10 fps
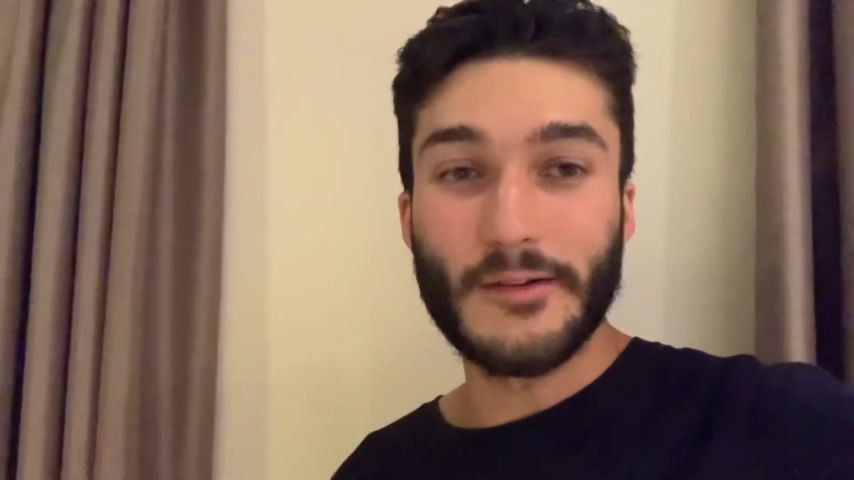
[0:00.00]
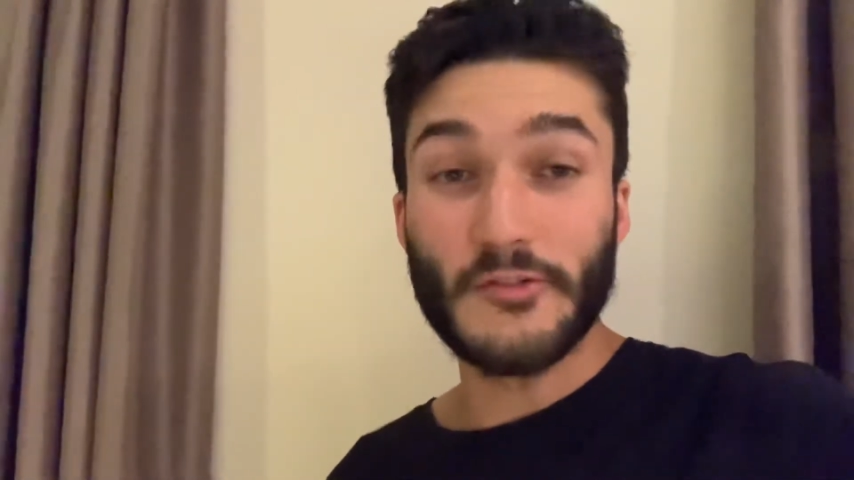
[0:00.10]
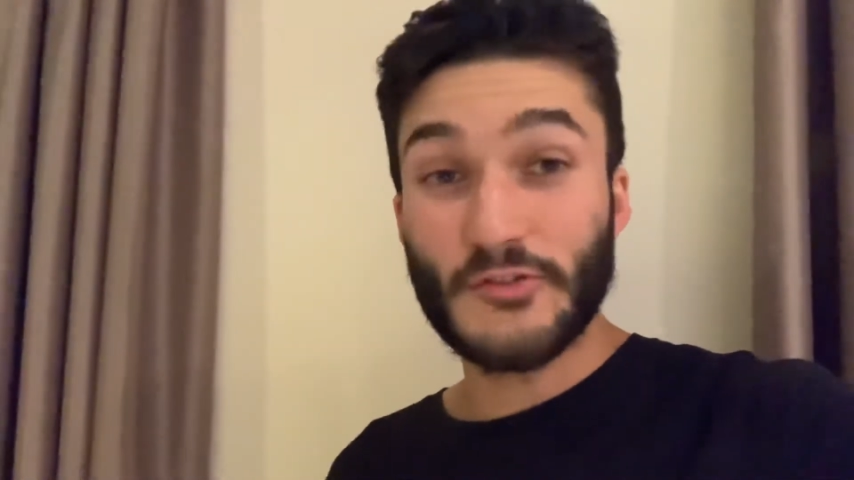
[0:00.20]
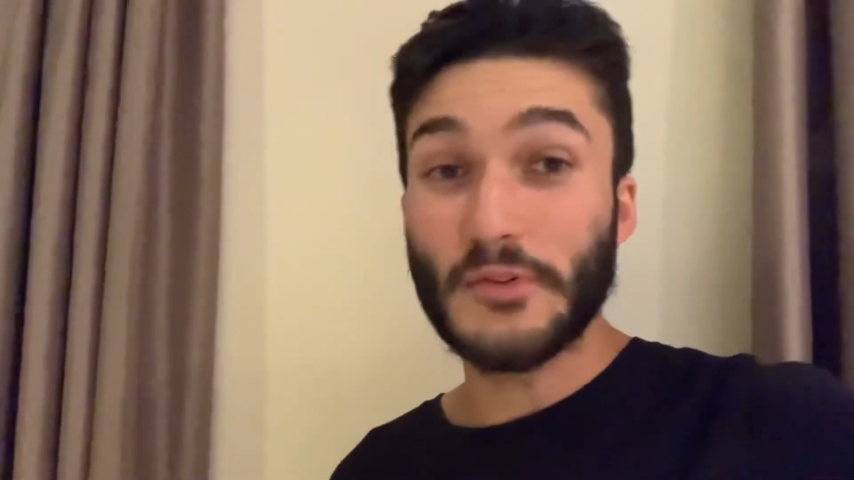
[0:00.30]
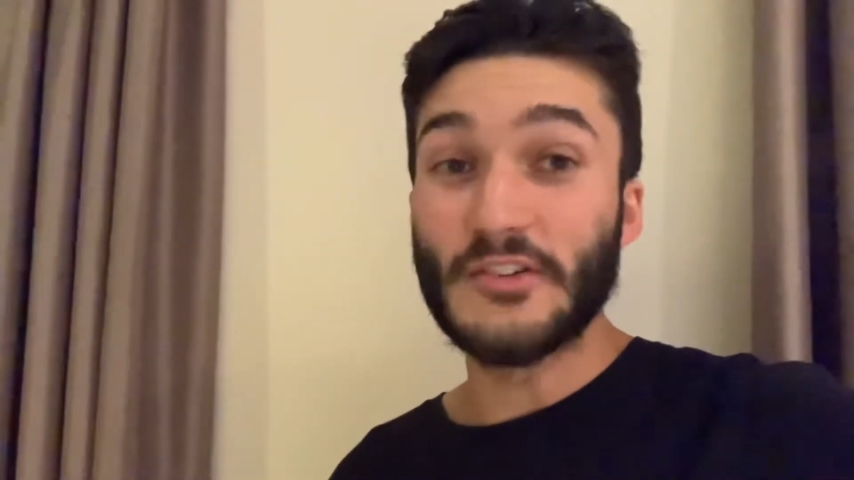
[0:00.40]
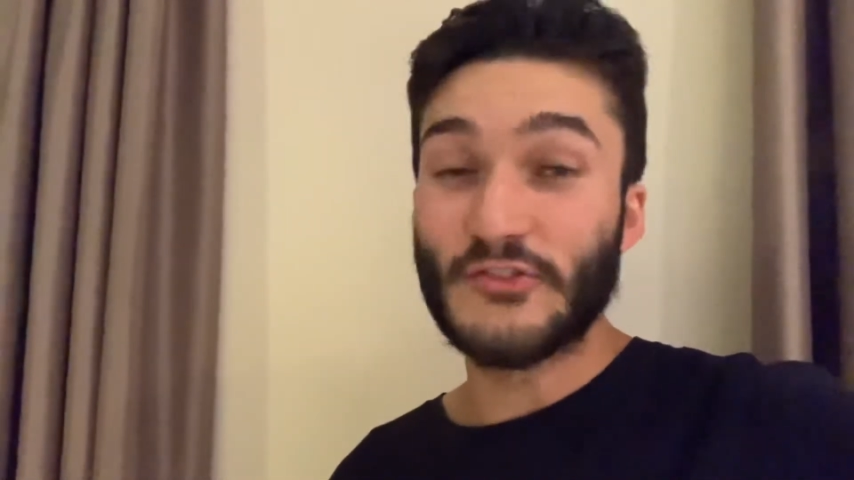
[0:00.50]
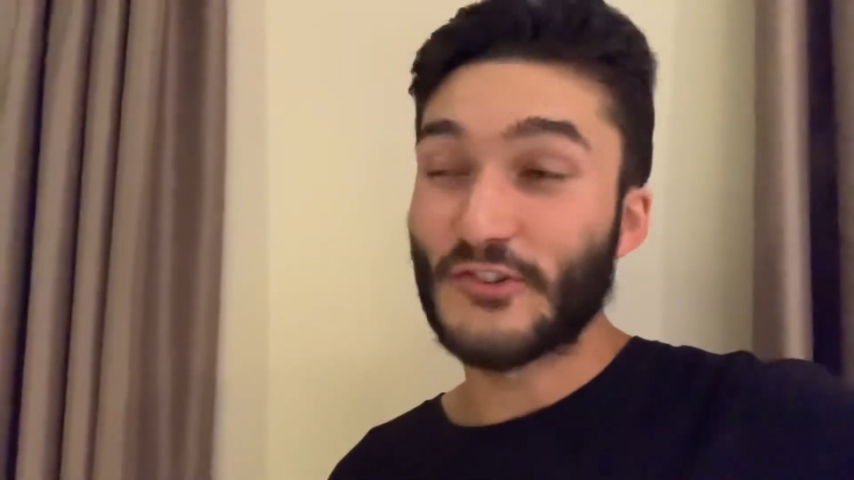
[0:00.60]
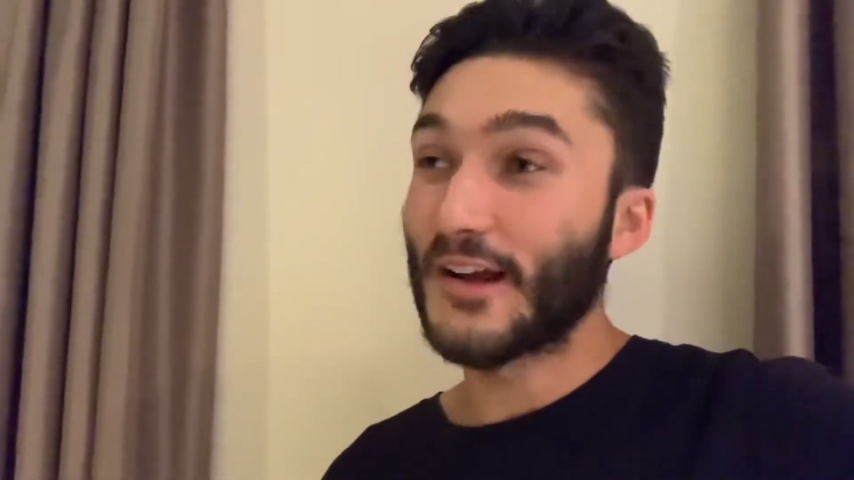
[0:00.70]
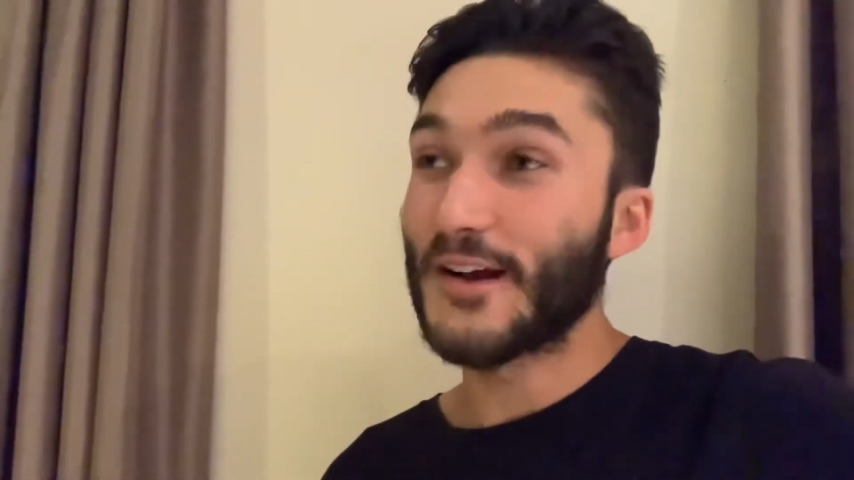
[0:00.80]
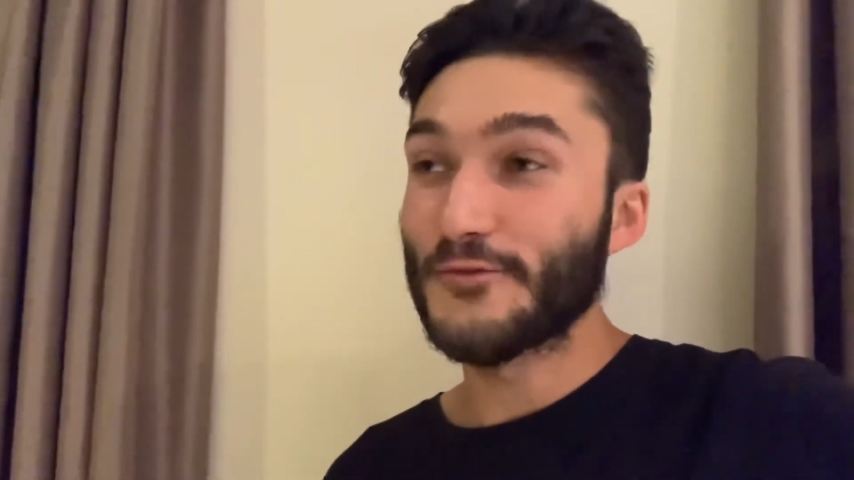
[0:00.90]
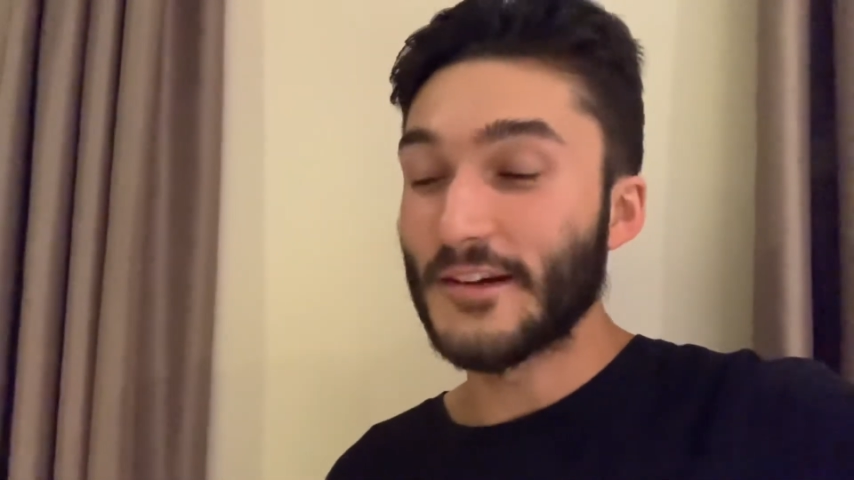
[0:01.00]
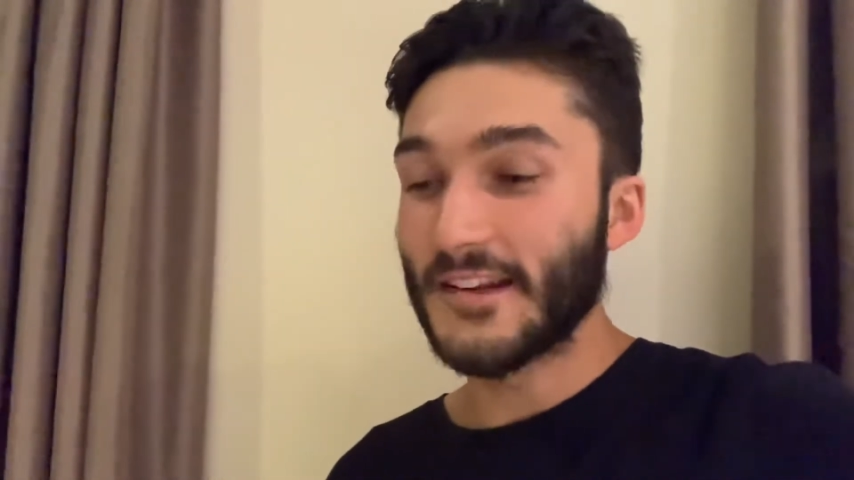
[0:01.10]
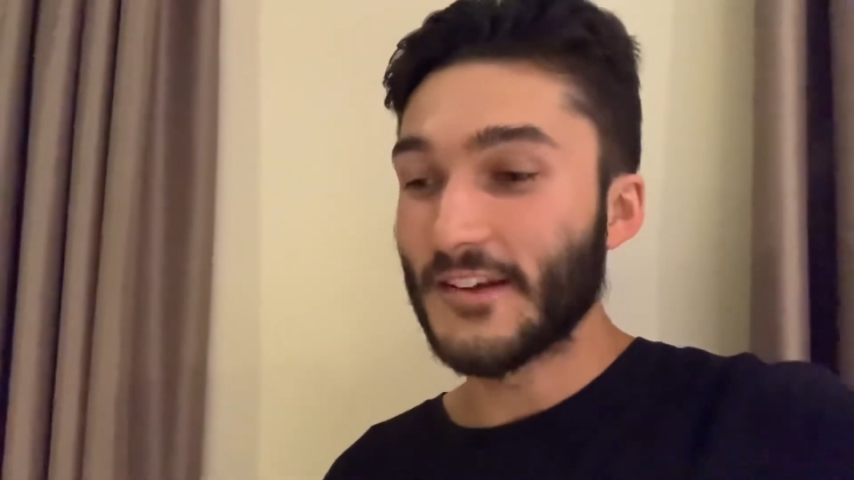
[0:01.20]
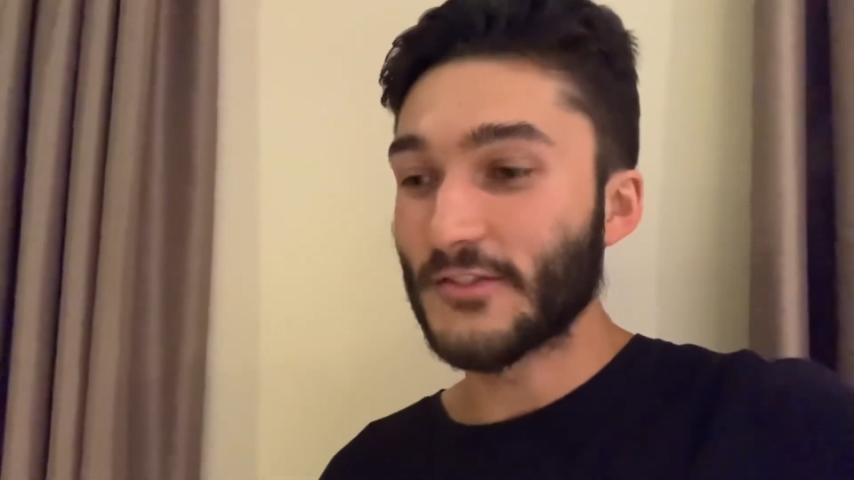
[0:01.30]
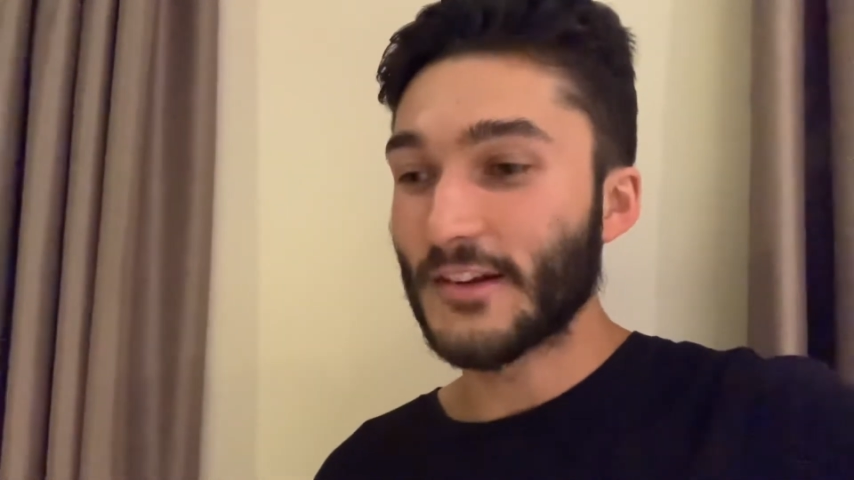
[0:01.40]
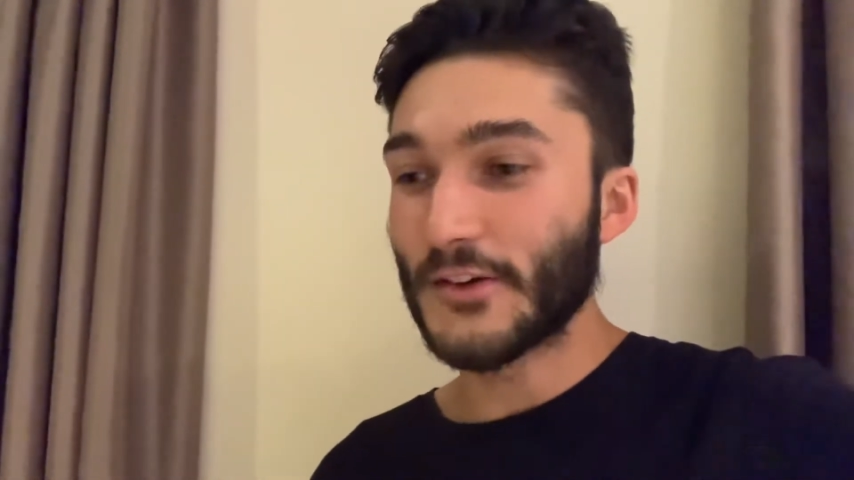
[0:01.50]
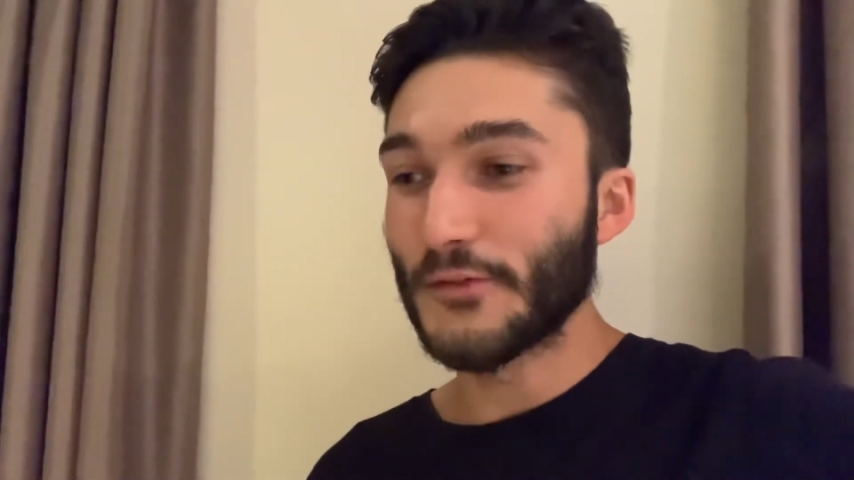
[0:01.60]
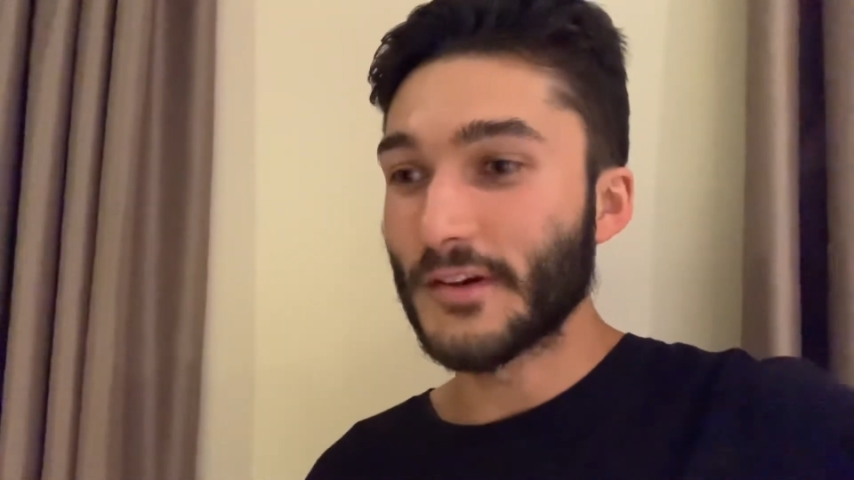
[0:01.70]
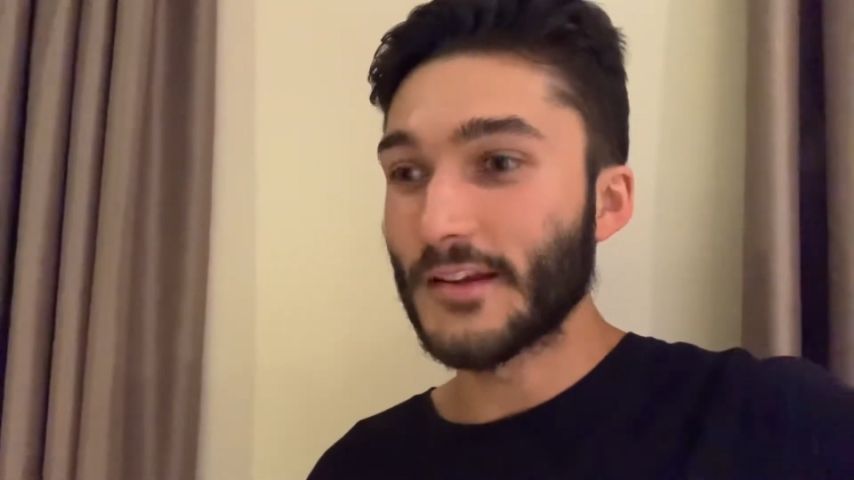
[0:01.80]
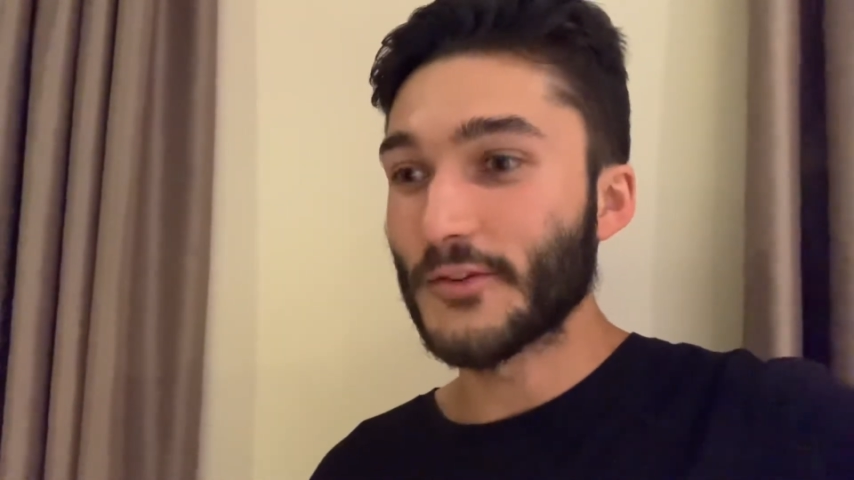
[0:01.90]
which Swindon should have really. They got
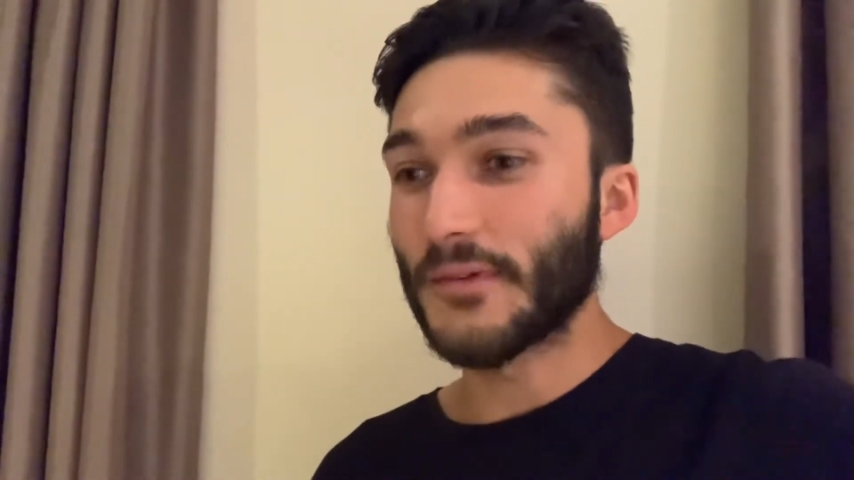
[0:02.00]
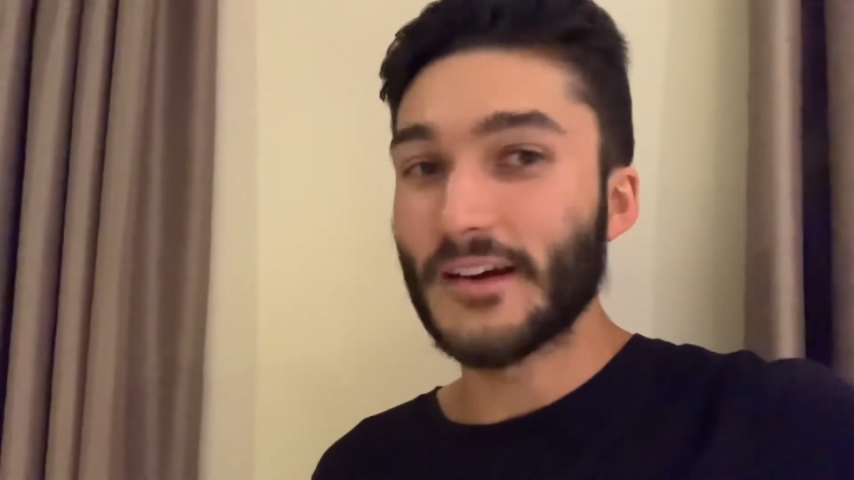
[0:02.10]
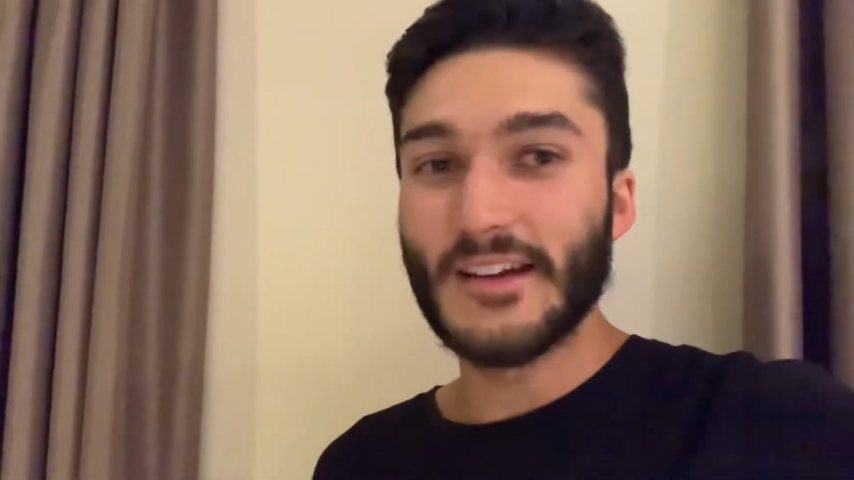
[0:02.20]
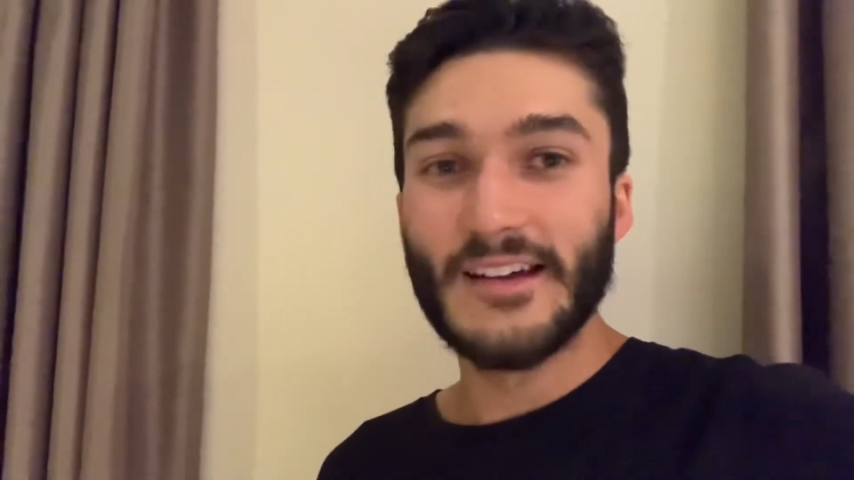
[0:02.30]
rid of those by